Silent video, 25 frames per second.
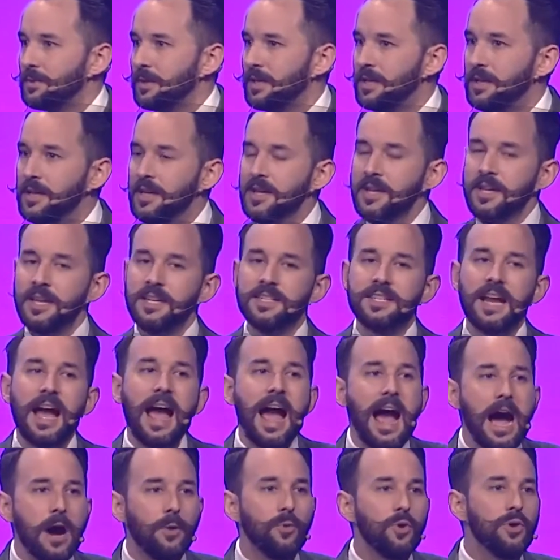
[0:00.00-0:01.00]
We, it's
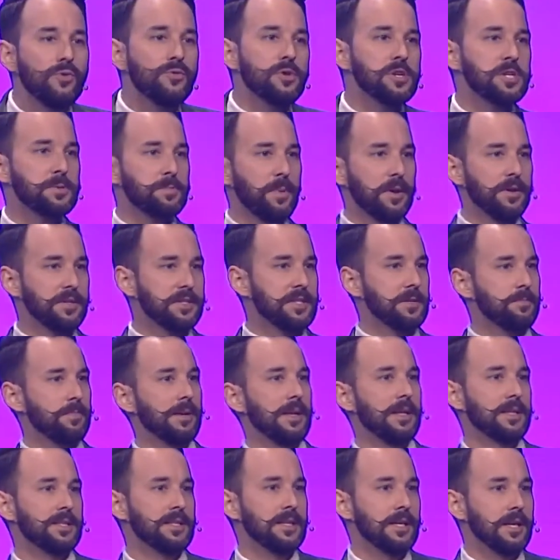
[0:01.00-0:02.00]
our
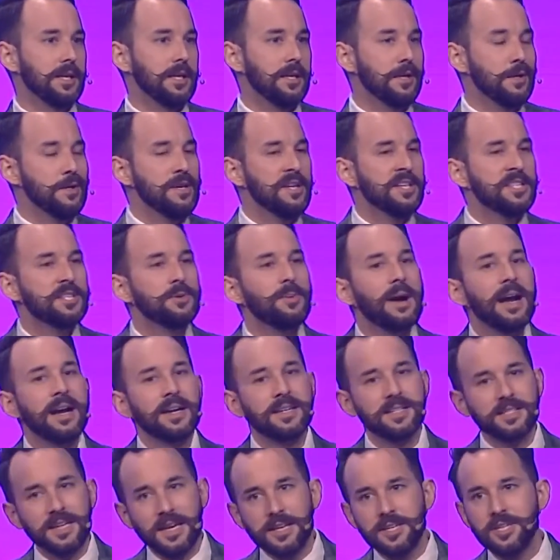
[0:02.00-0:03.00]
responsibility to
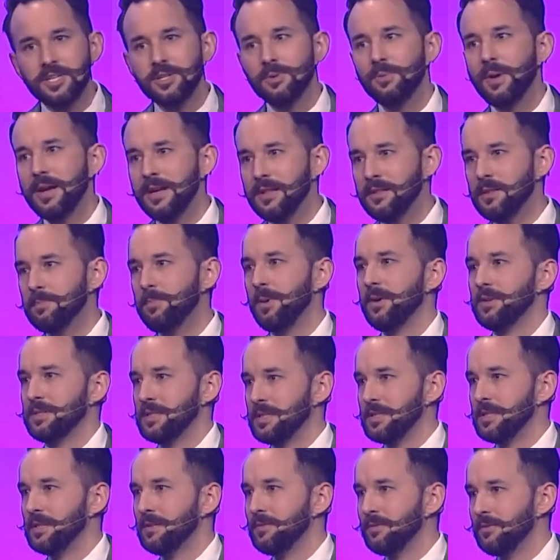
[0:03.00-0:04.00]
accentuate the
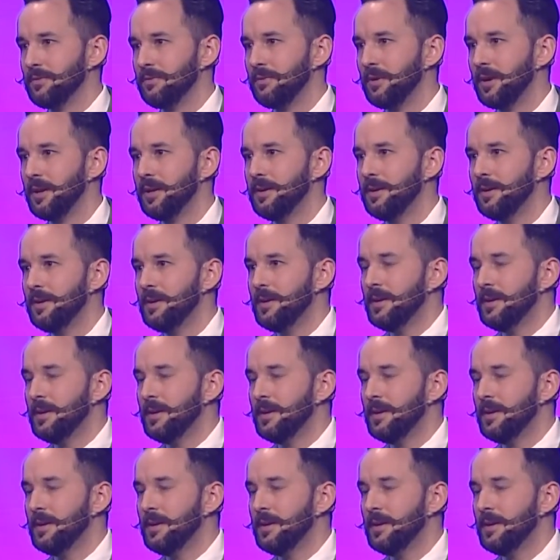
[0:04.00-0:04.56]
positive, right?